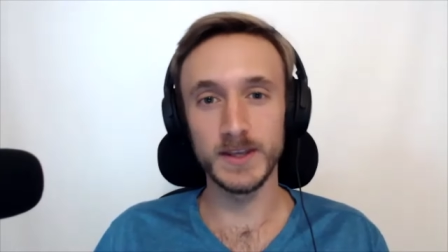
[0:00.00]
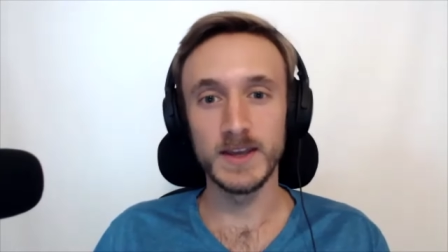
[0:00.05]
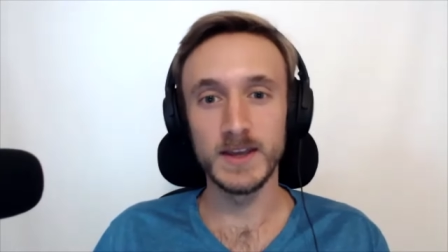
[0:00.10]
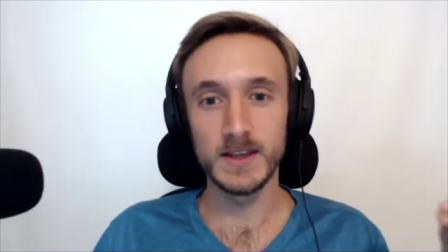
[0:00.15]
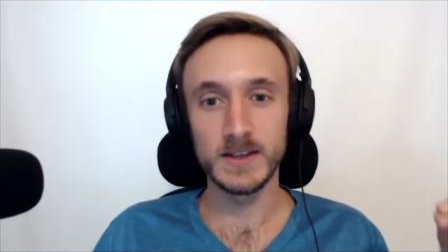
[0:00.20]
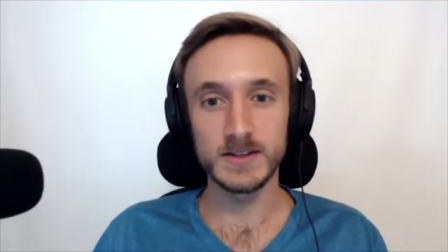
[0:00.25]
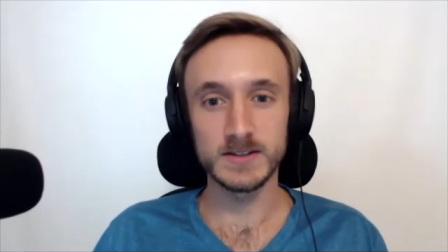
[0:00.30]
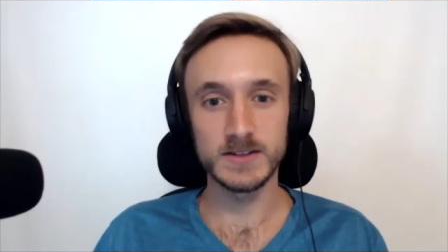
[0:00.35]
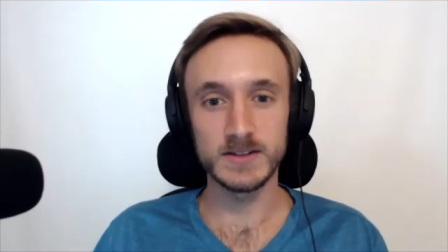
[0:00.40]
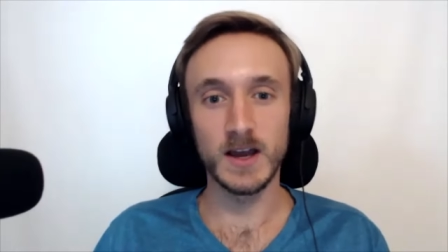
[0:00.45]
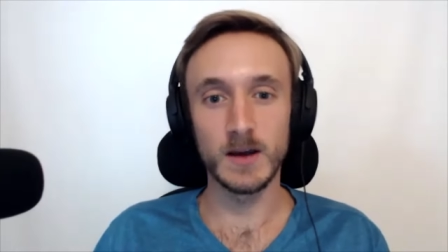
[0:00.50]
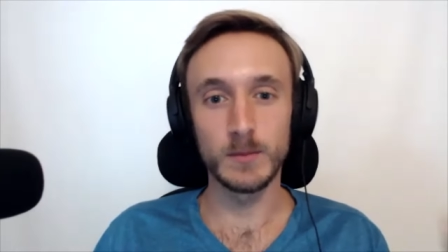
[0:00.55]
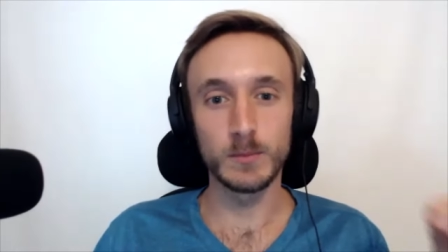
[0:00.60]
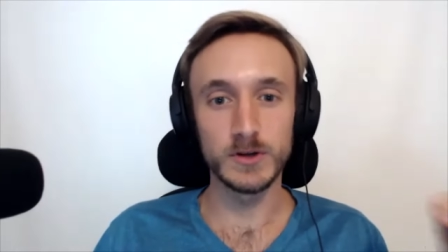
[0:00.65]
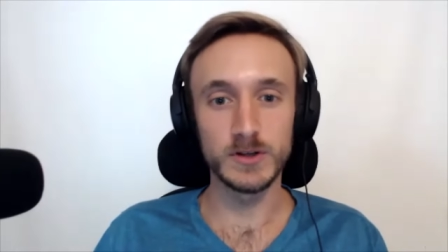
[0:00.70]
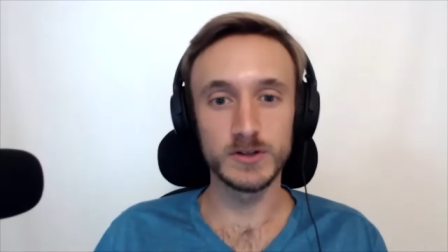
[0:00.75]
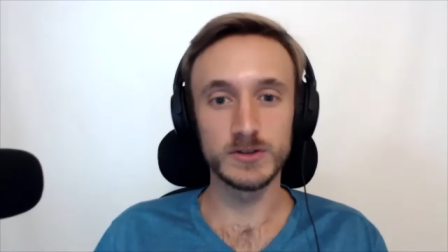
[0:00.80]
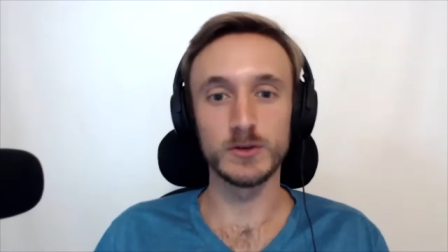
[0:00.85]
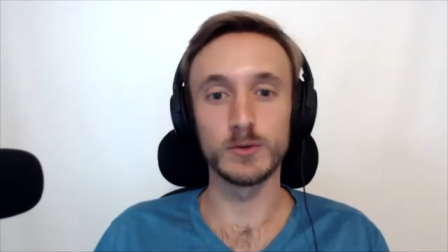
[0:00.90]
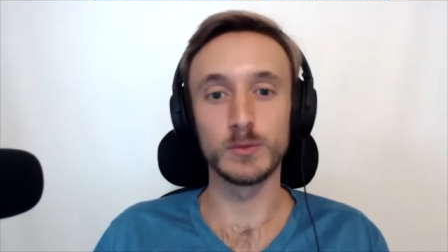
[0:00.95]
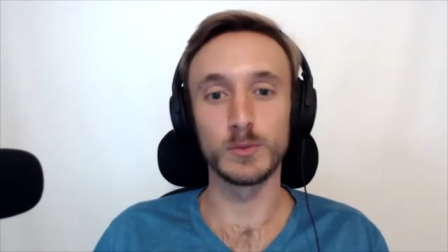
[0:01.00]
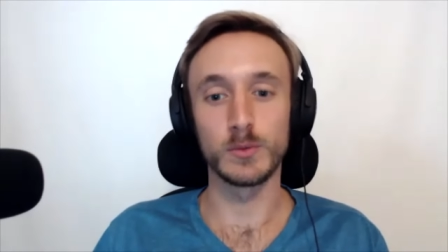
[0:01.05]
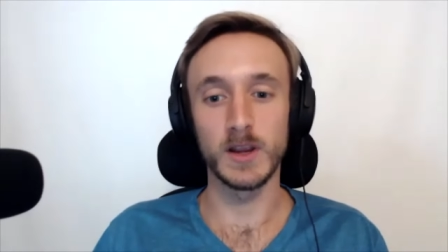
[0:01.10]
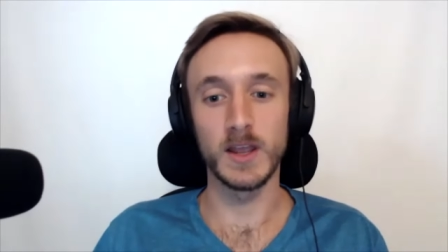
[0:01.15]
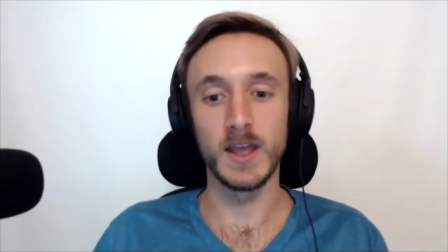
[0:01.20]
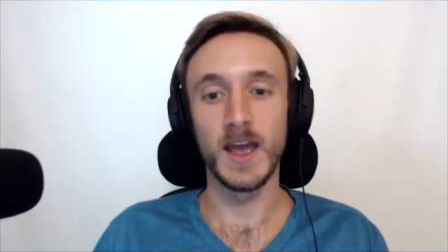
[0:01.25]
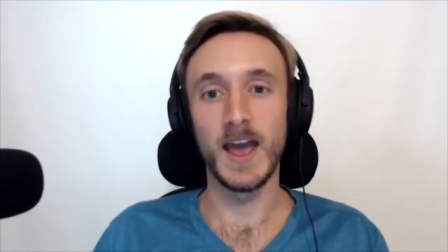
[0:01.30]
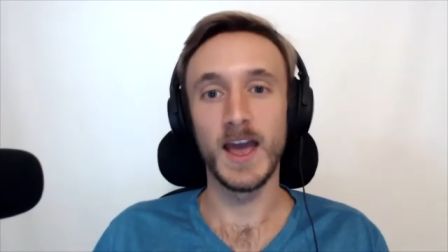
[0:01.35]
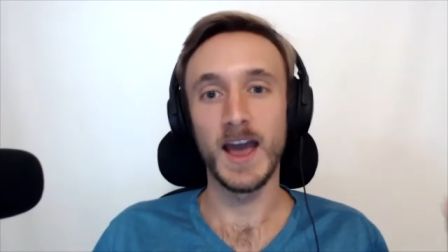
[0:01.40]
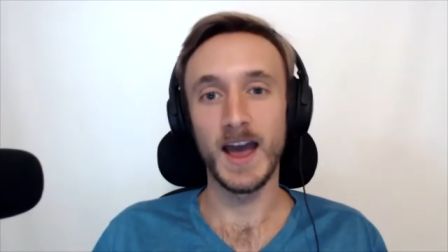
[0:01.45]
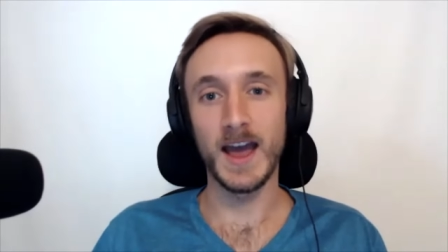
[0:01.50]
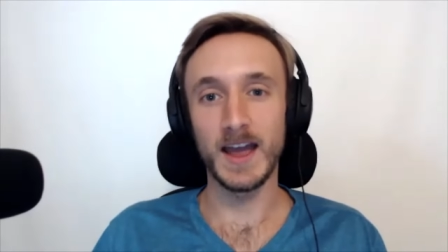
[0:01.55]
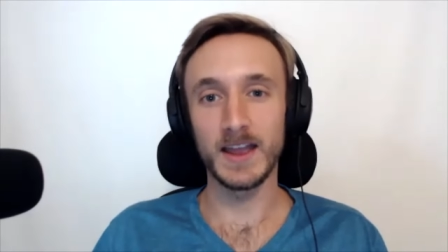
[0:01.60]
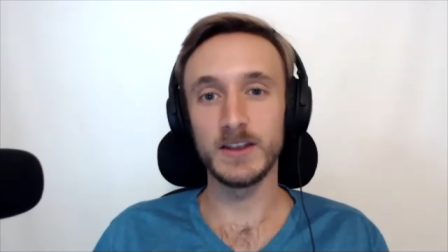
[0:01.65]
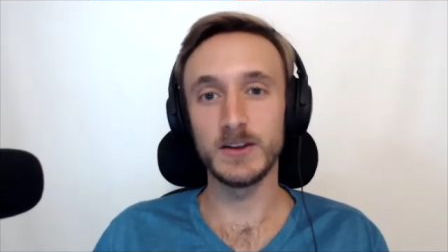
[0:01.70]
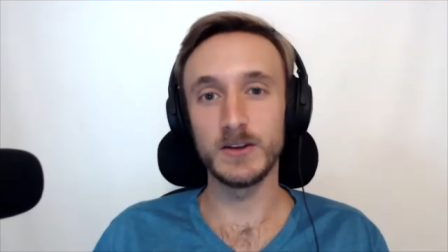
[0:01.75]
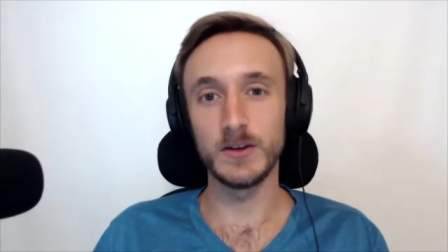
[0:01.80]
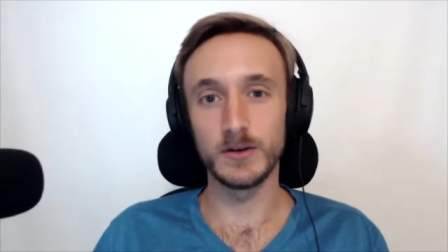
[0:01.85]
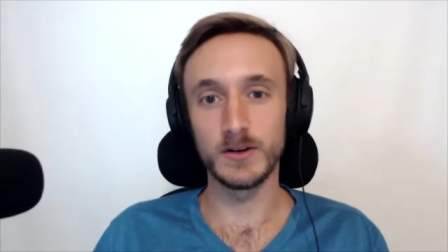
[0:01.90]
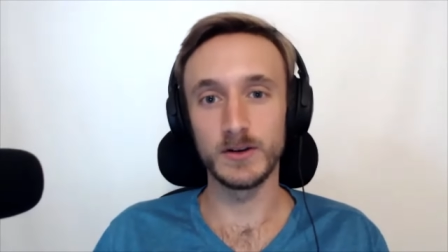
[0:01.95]
Sabri Suby. How you
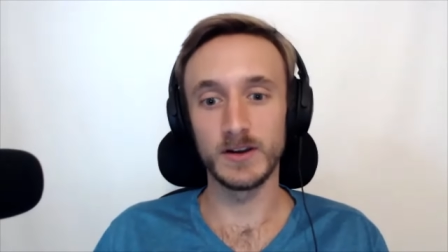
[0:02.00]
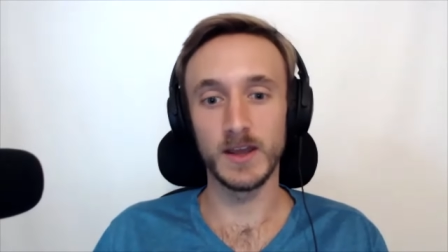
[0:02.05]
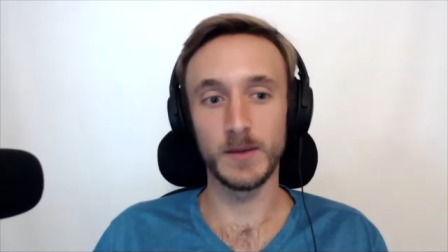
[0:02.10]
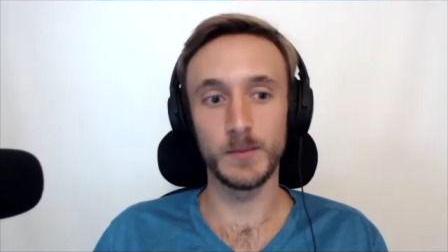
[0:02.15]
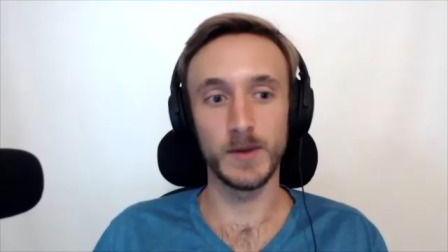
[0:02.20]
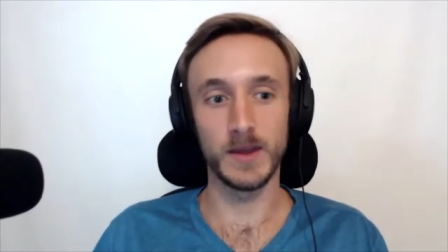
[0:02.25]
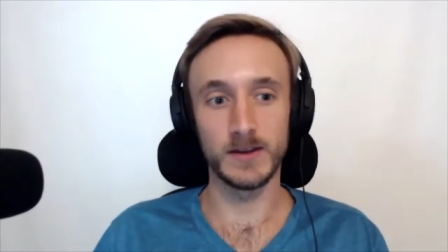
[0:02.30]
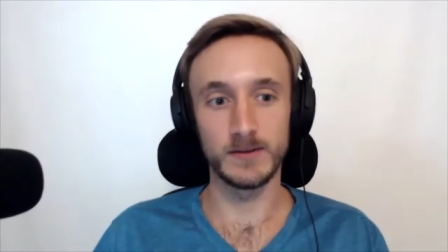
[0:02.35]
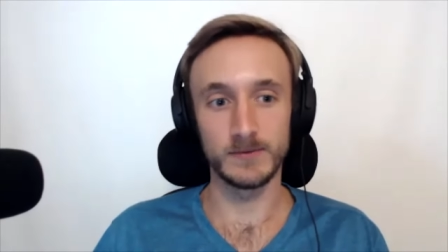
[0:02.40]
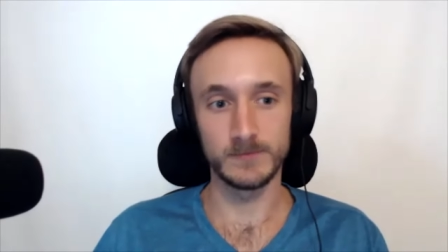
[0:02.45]
doing today, man?